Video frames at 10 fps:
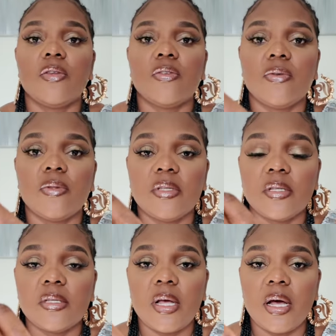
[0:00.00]
so this
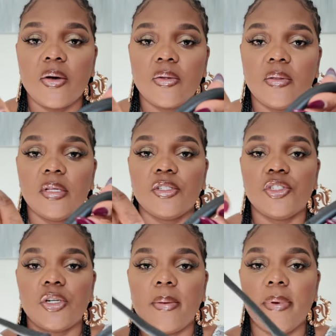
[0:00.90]
is how the
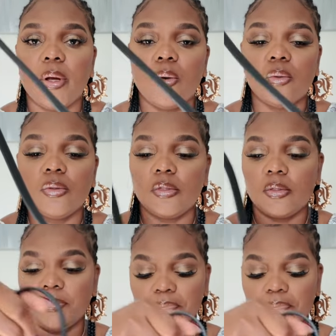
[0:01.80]
strap goes